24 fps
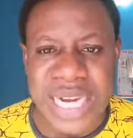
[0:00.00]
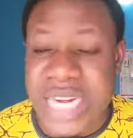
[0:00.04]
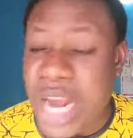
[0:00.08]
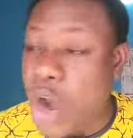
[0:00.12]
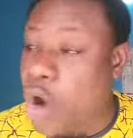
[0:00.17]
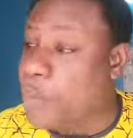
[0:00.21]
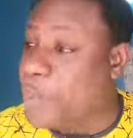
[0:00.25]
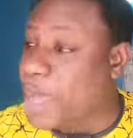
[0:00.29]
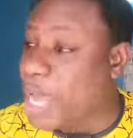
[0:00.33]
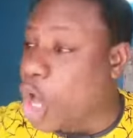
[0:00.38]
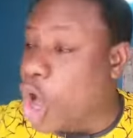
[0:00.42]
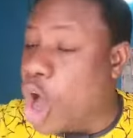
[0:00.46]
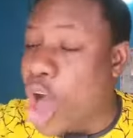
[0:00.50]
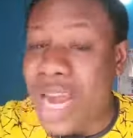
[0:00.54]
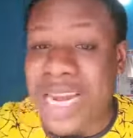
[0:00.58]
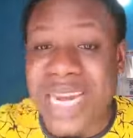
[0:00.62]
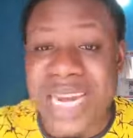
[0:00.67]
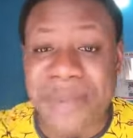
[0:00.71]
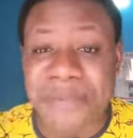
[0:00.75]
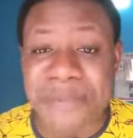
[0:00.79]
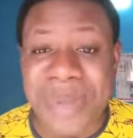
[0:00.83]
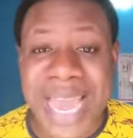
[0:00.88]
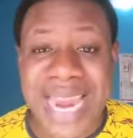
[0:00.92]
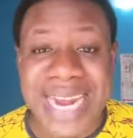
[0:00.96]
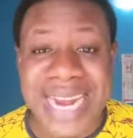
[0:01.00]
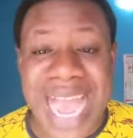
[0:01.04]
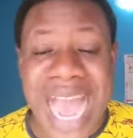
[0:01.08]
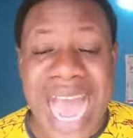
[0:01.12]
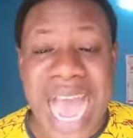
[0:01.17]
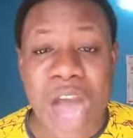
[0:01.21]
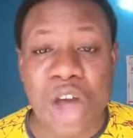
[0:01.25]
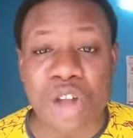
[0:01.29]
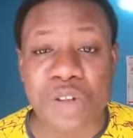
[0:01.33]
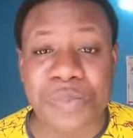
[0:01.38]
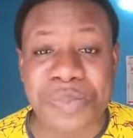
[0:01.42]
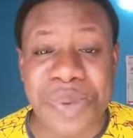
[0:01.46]
They will be calling men
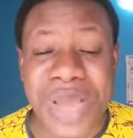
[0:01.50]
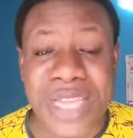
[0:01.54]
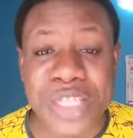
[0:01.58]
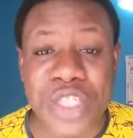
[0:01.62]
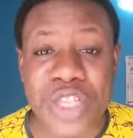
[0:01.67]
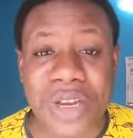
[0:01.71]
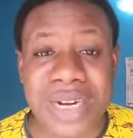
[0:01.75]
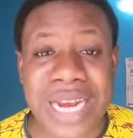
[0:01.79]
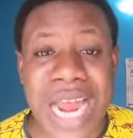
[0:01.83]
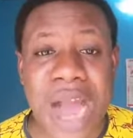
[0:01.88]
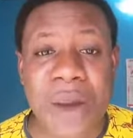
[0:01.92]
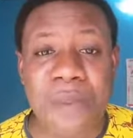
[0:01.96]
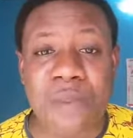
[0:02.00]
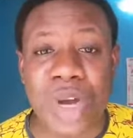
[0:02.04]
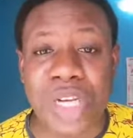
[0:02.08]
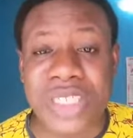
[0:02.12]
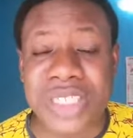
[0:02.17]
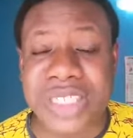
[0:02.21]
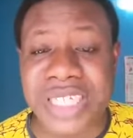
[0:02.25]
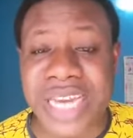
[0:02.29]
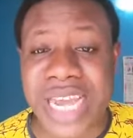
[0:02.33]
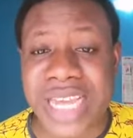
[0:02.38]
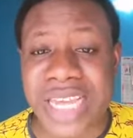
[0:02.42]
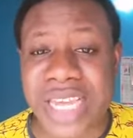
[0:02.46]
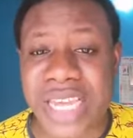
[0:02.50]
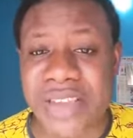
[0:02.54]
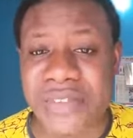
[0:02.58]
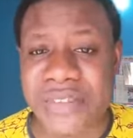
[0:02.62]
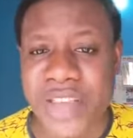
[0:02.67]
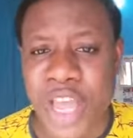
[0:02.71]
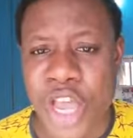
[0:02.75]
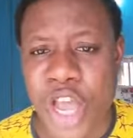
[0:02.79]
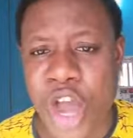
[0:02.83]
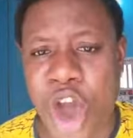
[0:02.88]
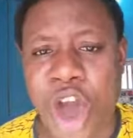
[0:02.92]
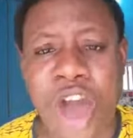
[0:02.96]
out based on how much they give.
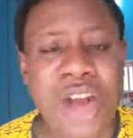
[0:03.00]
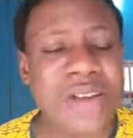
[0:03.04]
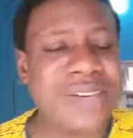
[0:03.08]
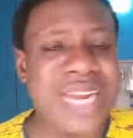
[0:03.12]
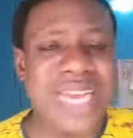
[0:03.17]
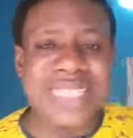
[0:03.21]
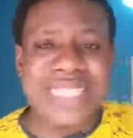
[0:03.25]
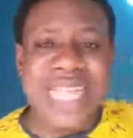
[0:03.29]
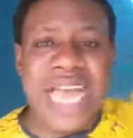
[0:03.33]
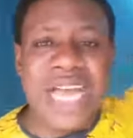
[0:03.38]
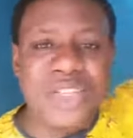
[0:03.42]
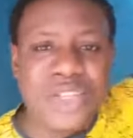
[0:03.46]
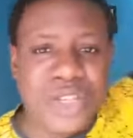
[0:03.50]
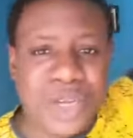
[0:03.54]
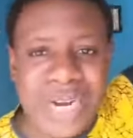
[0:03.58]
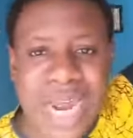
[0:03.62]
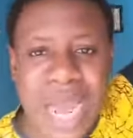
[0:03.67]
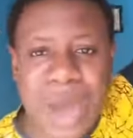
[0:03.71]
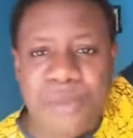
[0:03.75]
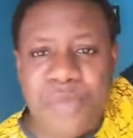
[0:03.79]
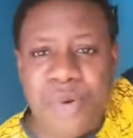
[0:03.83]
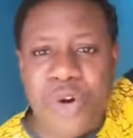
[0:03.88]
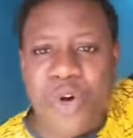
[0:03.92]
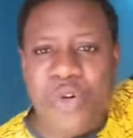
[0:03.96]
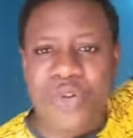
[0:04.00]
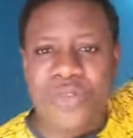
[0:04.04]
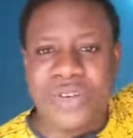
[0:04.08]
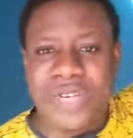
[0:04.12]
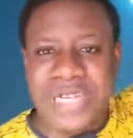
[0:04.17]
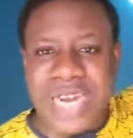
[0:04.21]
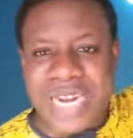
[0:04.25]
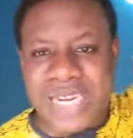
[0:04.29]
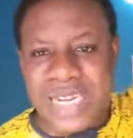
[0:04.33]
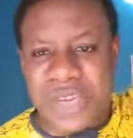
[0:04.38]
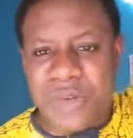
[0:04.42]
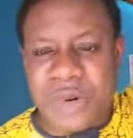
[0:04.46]
100,000 above,
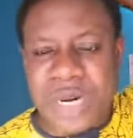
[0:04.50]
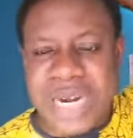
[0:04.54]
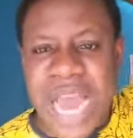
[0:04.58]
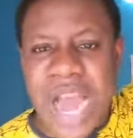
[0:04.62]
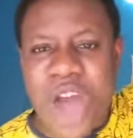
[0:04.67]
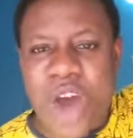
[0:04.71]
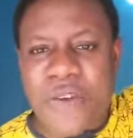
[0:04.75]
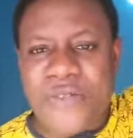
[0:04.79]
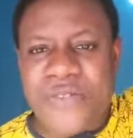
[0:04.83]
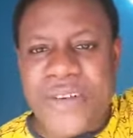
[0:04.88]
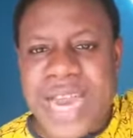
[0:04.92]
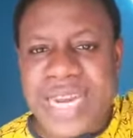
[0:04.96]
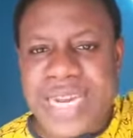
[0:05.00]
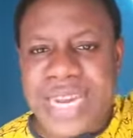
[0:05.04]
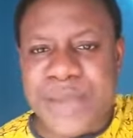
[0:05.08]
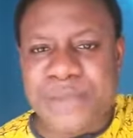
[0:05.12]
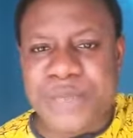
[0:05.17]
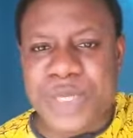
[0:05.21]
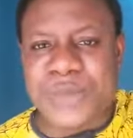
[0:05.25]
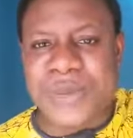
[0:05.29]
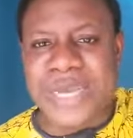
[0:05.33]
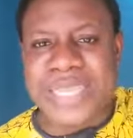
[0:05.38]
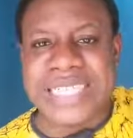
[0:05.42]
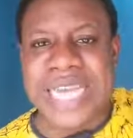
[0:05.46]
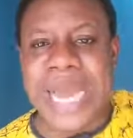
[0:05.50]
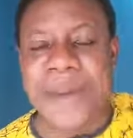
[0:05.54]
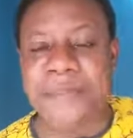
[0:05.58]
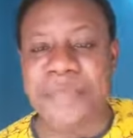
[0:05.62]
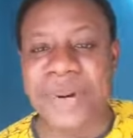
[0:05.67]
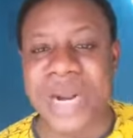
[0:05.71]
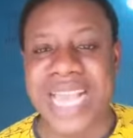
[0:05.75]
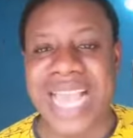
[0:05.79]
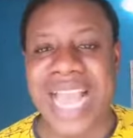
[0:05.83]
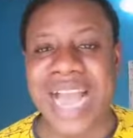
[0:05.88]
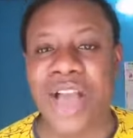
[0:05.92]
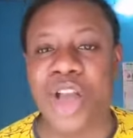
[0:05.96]
then he will now offer them special
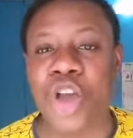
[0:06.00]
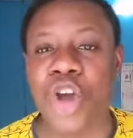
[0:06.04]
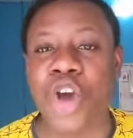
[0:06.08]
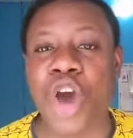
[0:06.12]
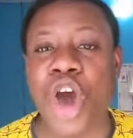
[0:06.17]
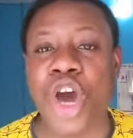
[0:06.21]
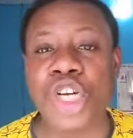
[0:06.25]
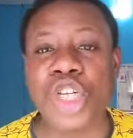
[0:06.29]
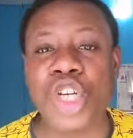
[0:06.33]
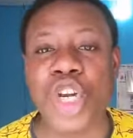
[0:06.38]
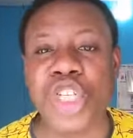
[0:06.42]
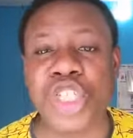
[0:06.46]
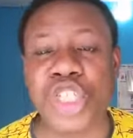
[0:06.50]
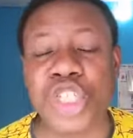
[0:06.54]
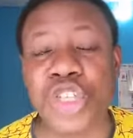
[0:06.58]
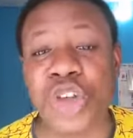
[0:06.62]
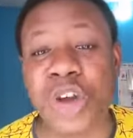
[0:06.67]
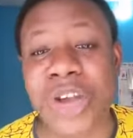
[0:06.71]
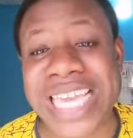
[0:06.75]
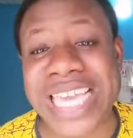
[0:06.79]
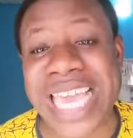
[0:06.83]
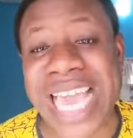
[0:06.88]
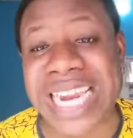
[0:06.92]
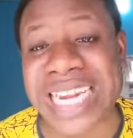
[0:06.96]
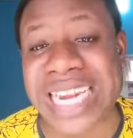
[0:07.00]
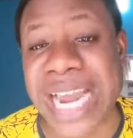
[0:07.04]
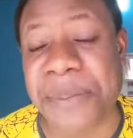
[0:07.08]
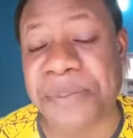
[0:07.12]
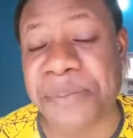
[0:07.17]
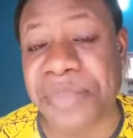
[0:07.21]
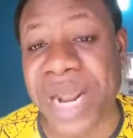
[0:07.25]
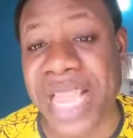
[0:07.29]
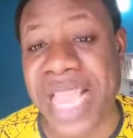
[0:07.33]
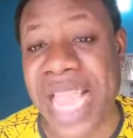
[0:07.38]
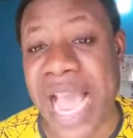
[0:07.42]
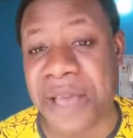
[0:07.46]
prayer. God does not hear
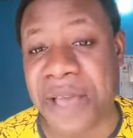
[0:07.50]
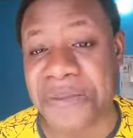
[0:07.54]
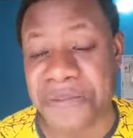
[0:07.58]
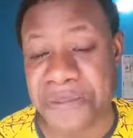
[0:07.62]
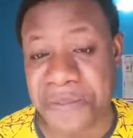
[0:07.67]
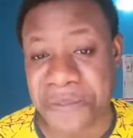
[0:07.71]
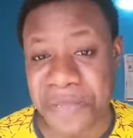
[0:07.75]
that prayer.